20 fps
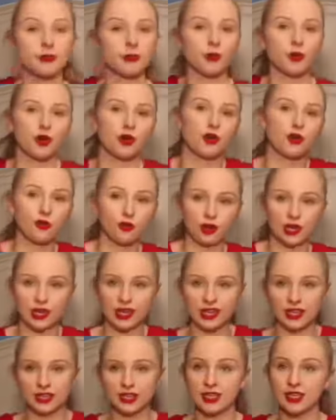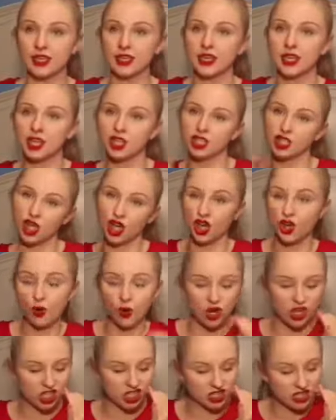the more green,
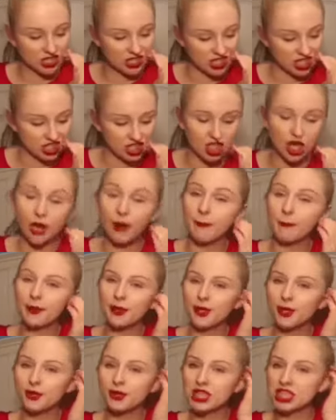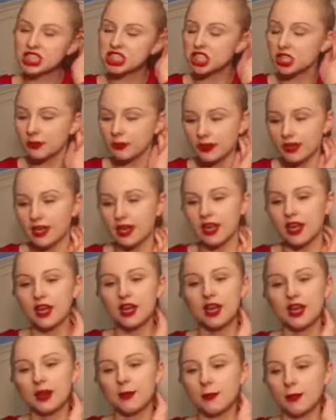turquoise-ish blue this year, but
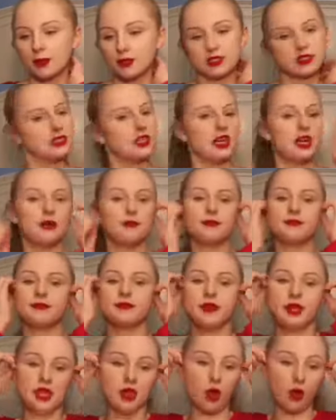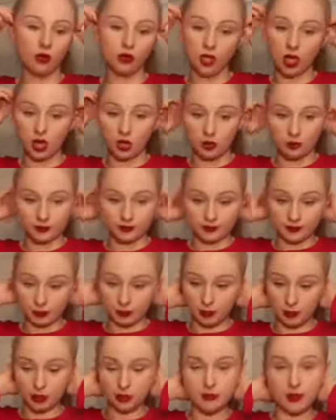most of the time they all know
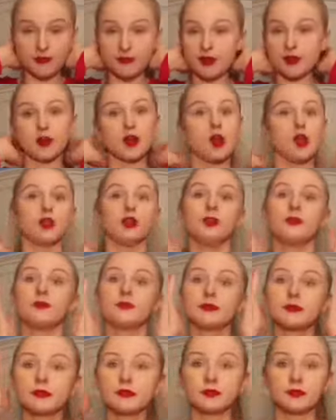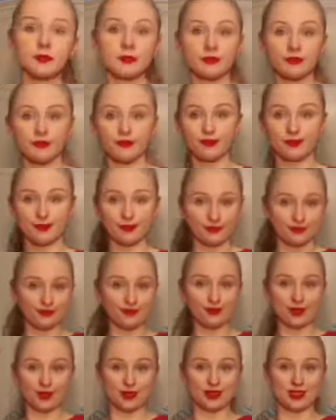blue's my favorite color.
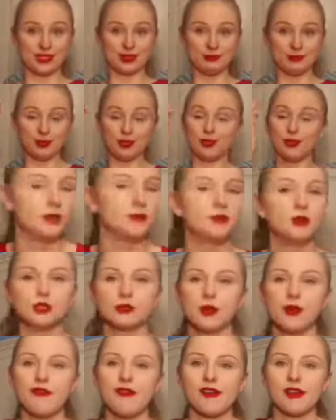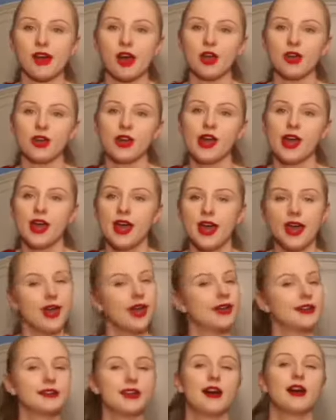You can see the blue. Blue's my favorite color,
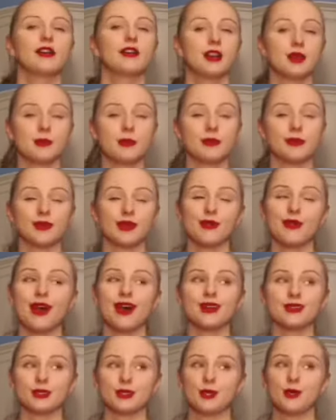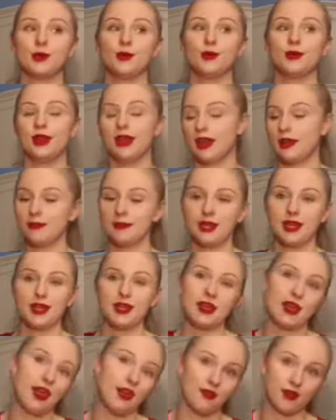and a lot of people know that, so they got
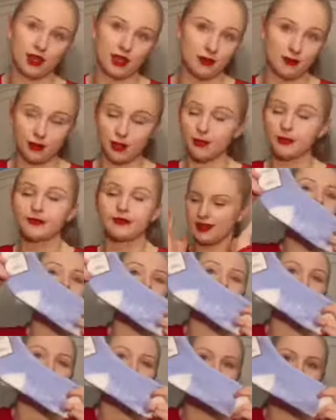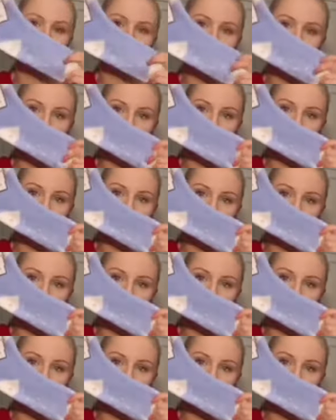me everything blue. She got me